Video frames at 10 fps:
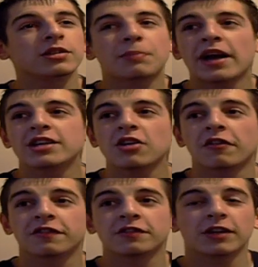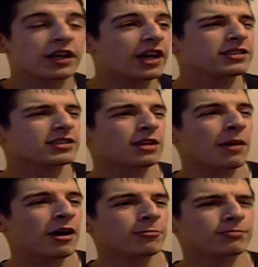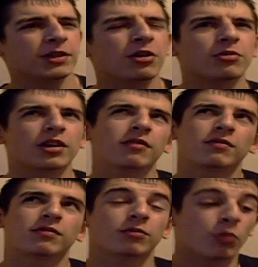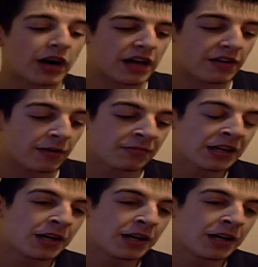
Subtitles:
it pays off, I guess, somehow. No, I don't. Whatever.